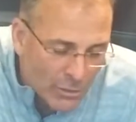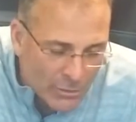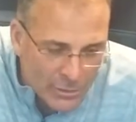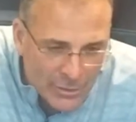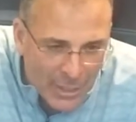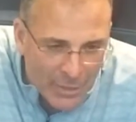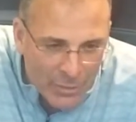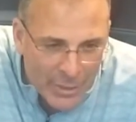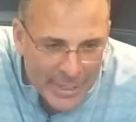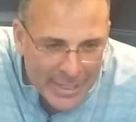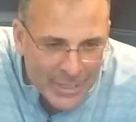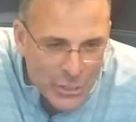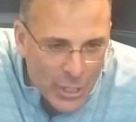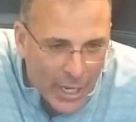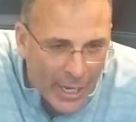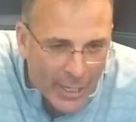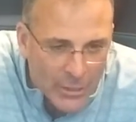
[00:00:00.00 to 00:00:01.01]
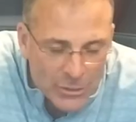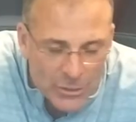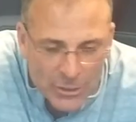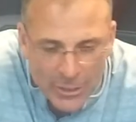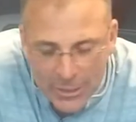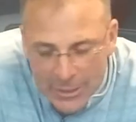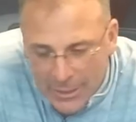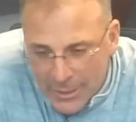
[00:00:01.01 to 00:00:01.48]
So it's nothing he
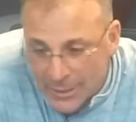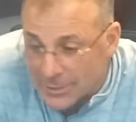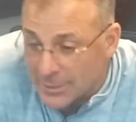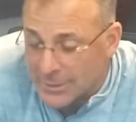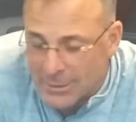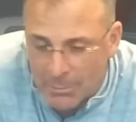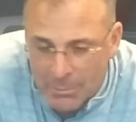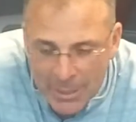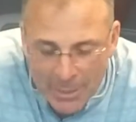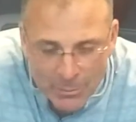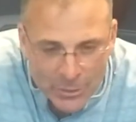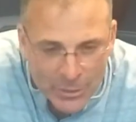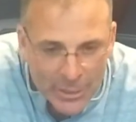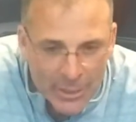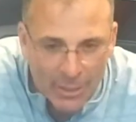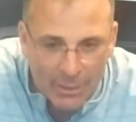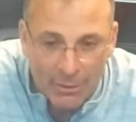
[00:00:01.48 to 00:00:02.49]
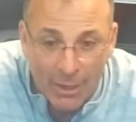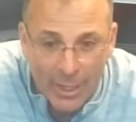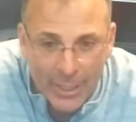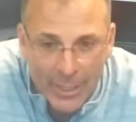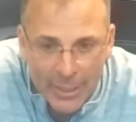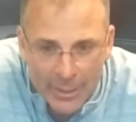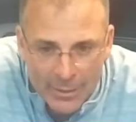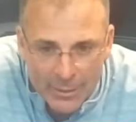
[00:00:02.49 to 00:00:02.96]
changed. It's just sometimes you get
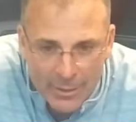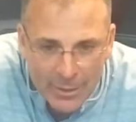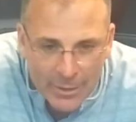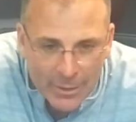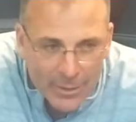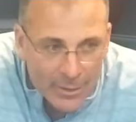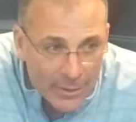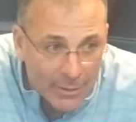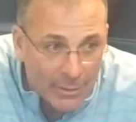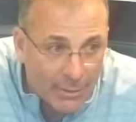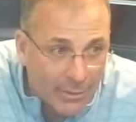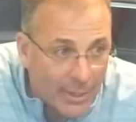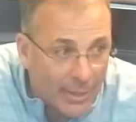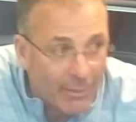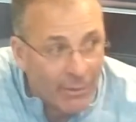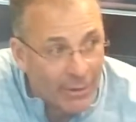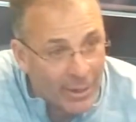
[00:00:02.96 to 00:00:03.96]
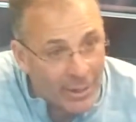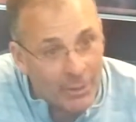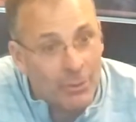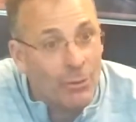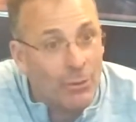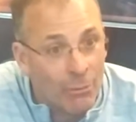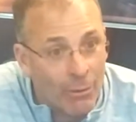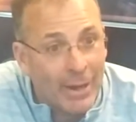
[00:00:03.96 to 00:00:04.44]
unlucky and you think they're going
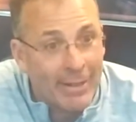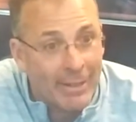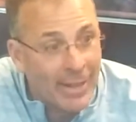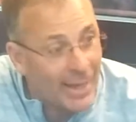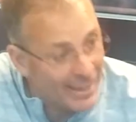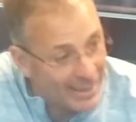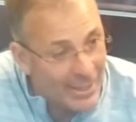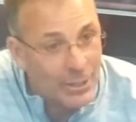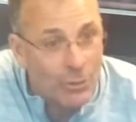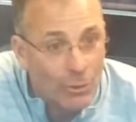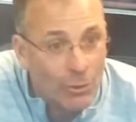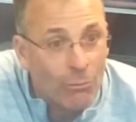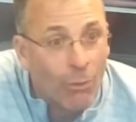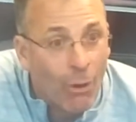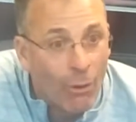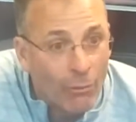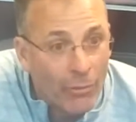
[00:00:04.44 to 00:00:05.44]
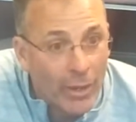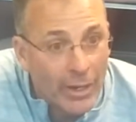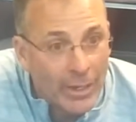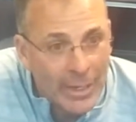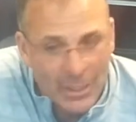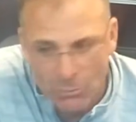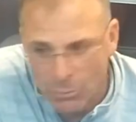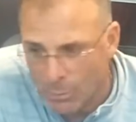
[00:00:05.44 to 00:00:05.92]
to do the right thing, and they do the wrong.
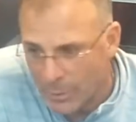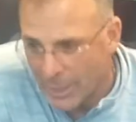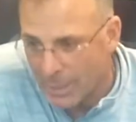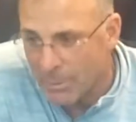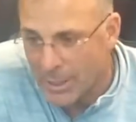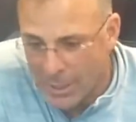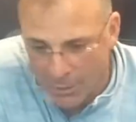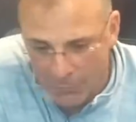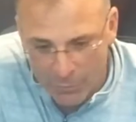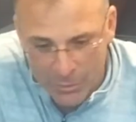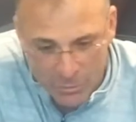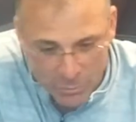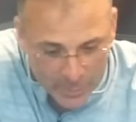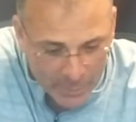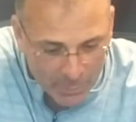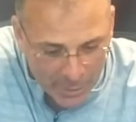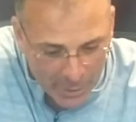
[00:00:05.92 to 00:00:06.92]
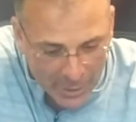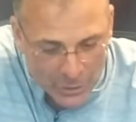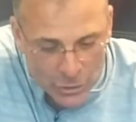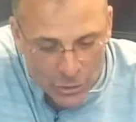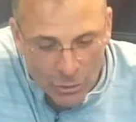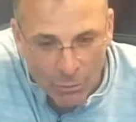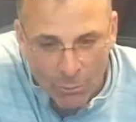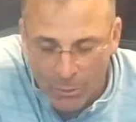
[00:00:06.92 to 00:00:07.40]
That's what we got to be careful this week. We're
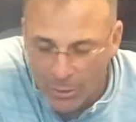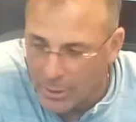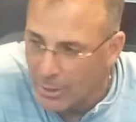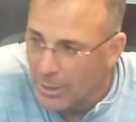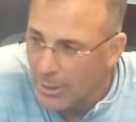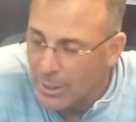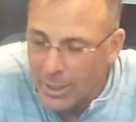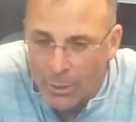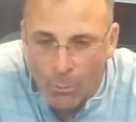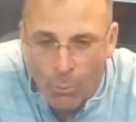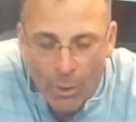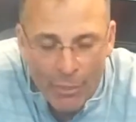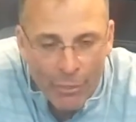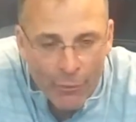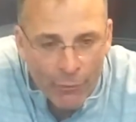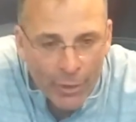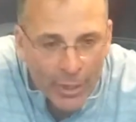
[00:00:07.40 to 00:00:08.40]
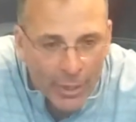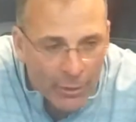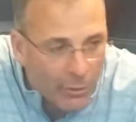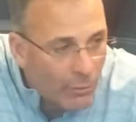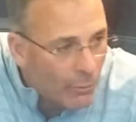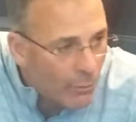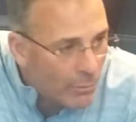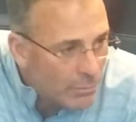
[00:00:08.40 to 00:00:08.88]
not sure, you know, what they're going to
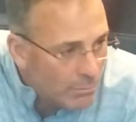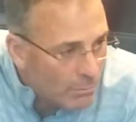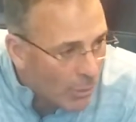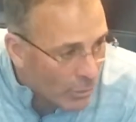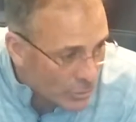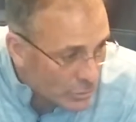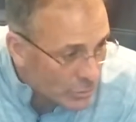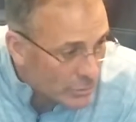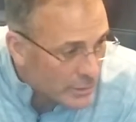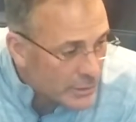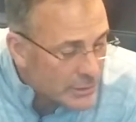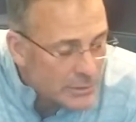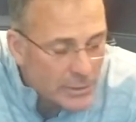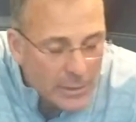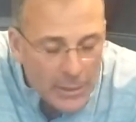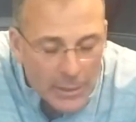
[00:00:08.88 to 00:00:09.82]
do, Marshall is.